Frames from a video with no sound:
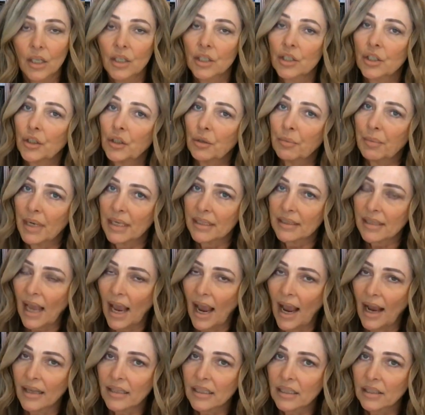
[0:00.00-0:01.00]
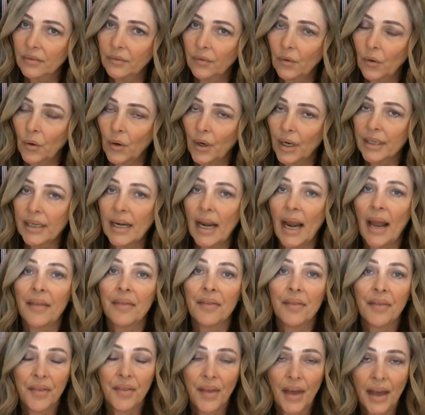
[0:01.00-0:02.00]
So you must ask for it,
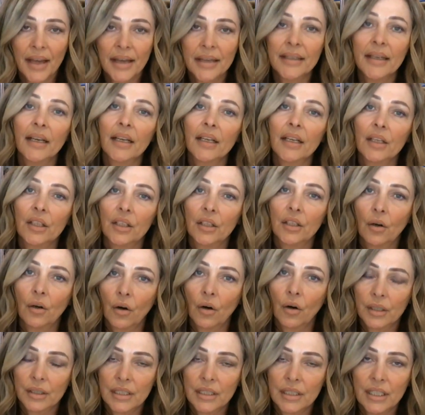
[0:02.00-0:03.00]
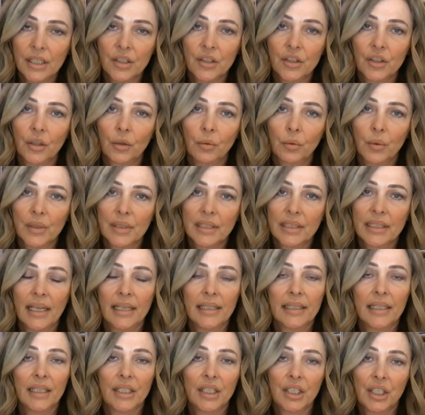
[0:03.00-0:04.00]
and then your teacher will
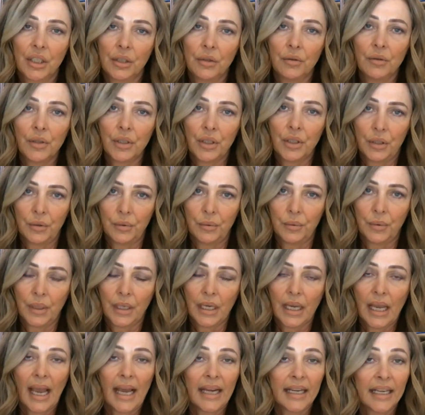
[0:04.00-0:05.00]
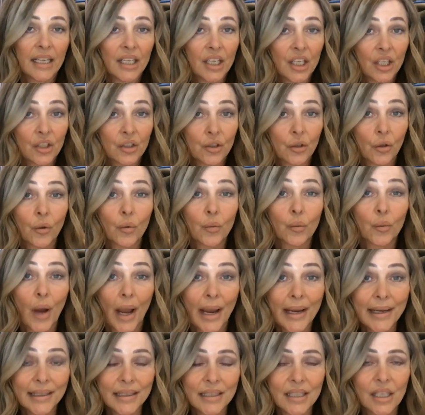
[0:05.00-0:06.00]
send it to you. And it is your
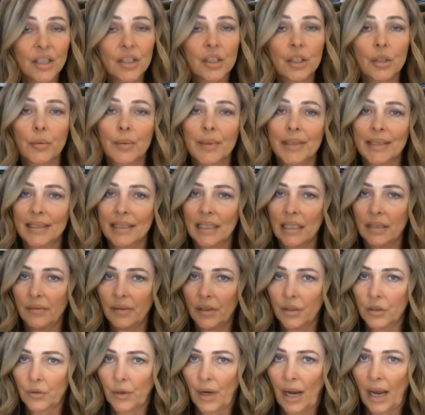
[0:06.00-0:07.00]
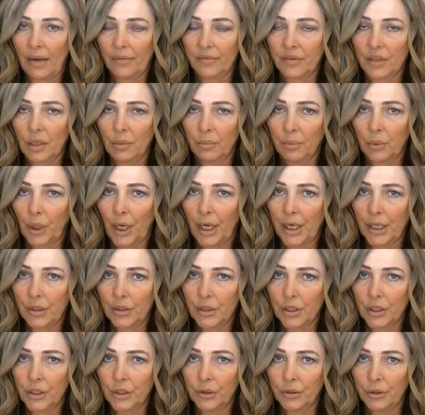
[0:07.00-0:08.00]
right to receive a draft prior
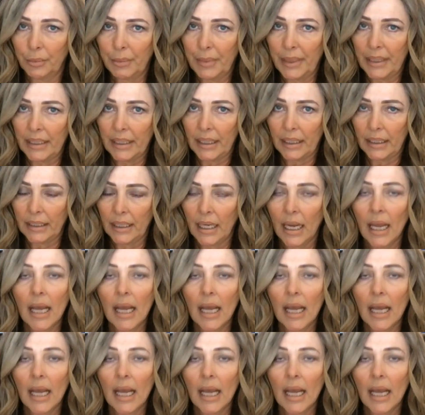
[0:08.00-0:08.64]
to your meeting.